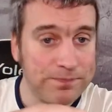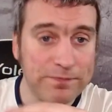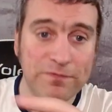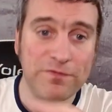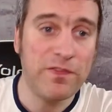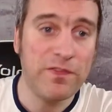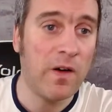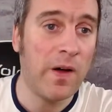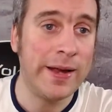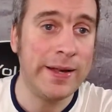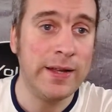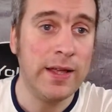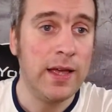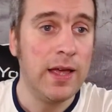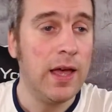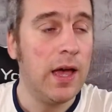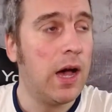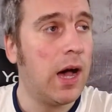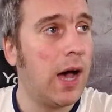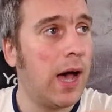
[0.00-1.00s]
fine.
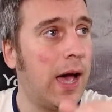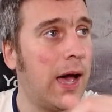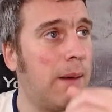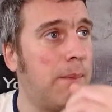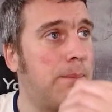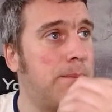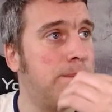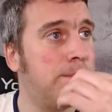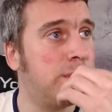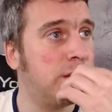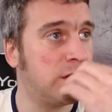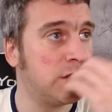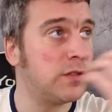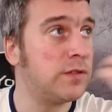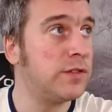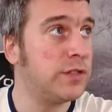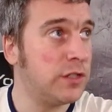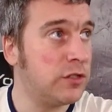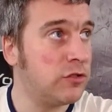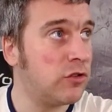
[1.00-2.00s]
Because
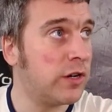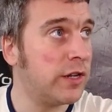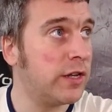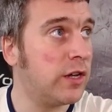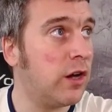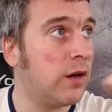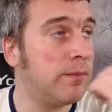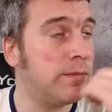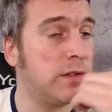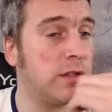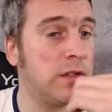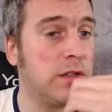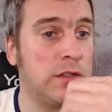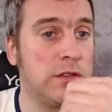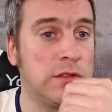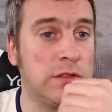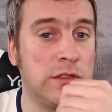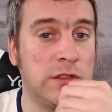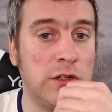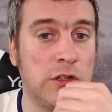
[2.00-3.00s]
obviously you're trying to
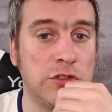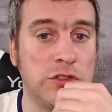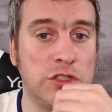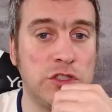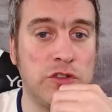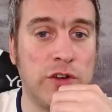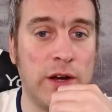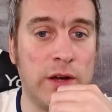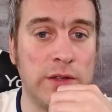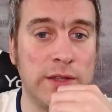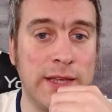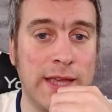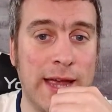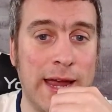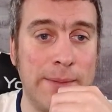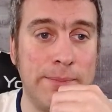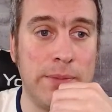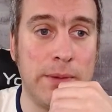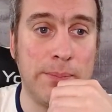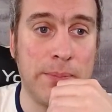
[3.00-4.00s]
concentrate on the
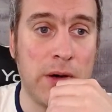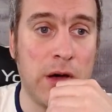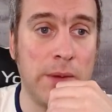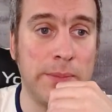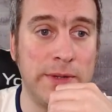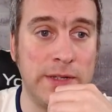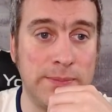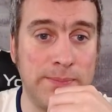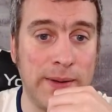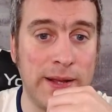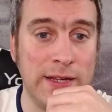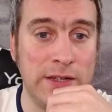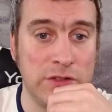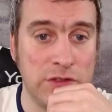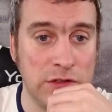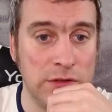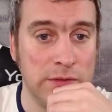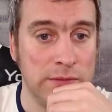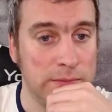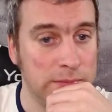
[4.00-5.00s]
game. But by all means, please
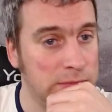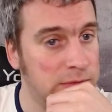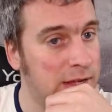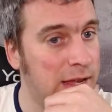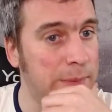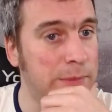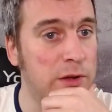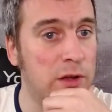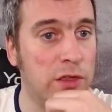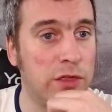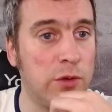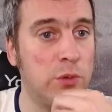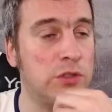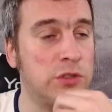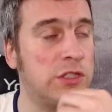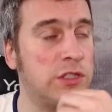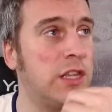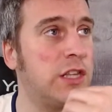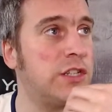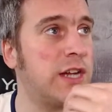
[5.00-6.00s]
do give me your thoughts
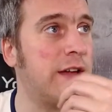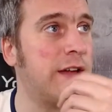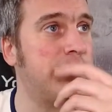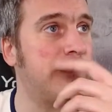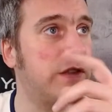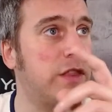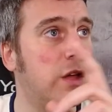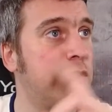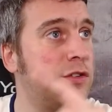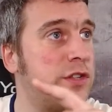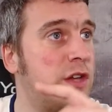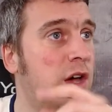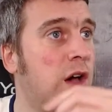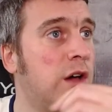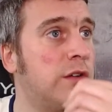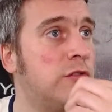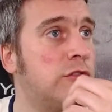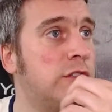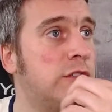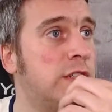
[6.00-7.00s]
in the chat for those that
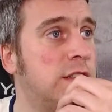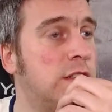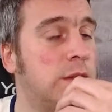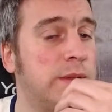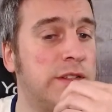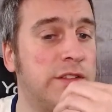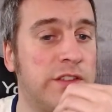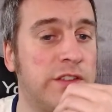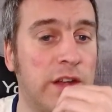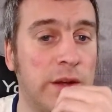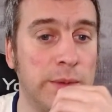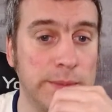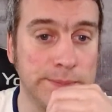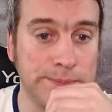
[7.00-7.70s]
aren't already doing so.